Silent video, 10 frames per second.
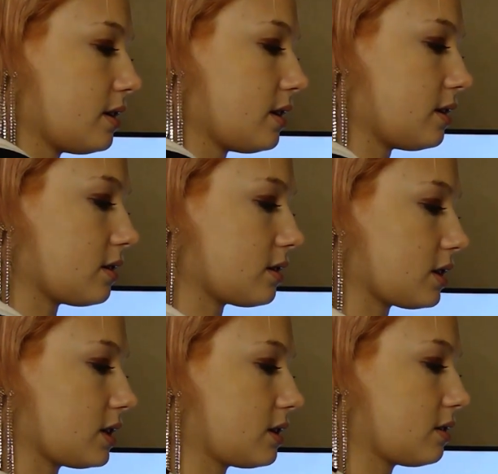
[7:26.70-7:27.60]
And you're going
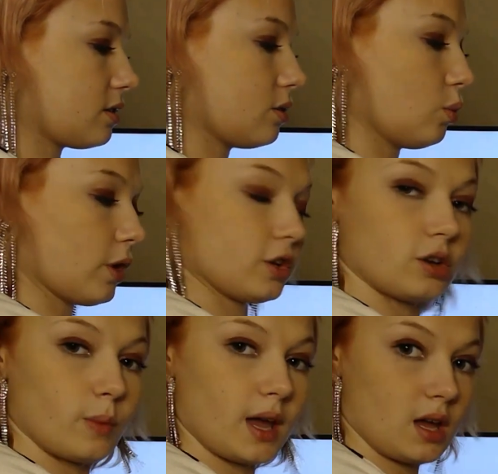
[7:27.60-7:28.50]
to work your
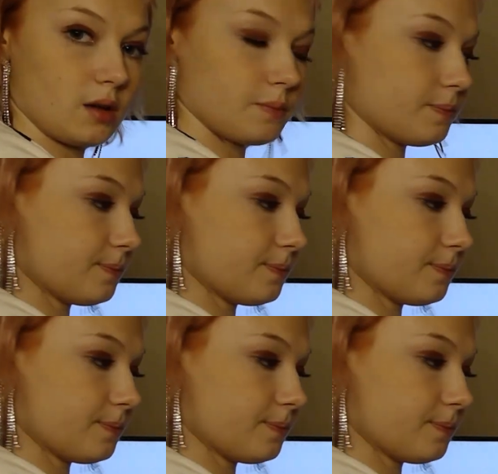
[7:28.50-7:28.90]
way up.